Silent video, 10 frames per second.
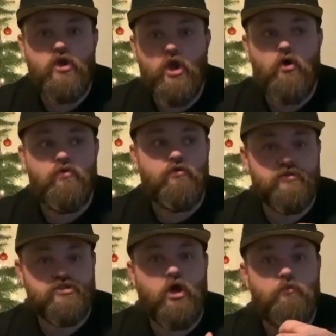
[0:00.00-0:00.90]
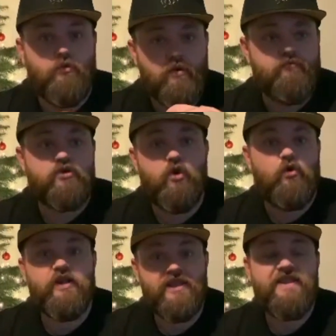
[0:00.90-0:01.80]
I know that the time that we're
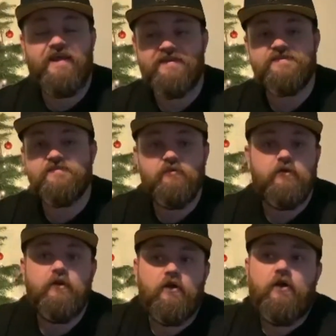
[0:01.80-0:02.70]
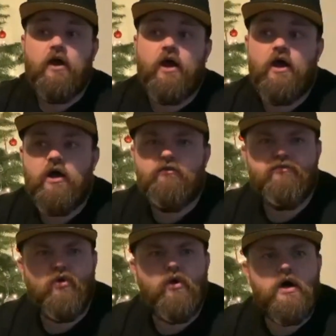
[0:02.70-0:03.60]
recording this,
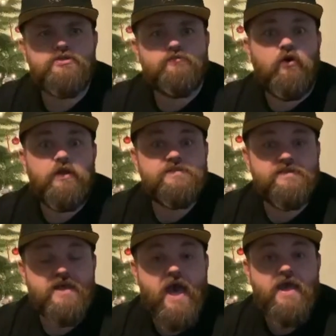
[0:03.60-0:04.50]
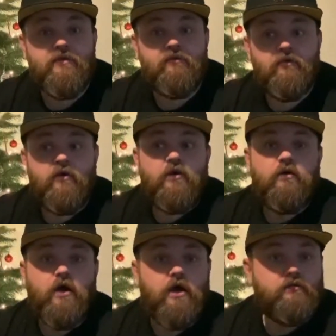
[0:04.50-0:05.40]
fuel lines have gone in today,
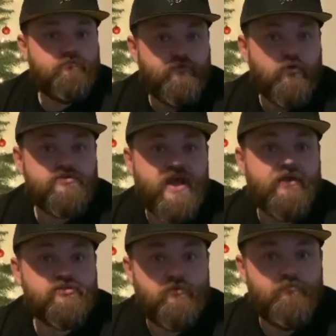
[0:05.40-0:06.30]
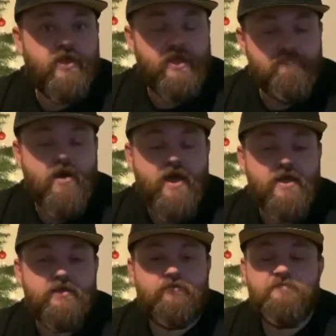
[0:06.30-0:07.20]
fuel tanks being made.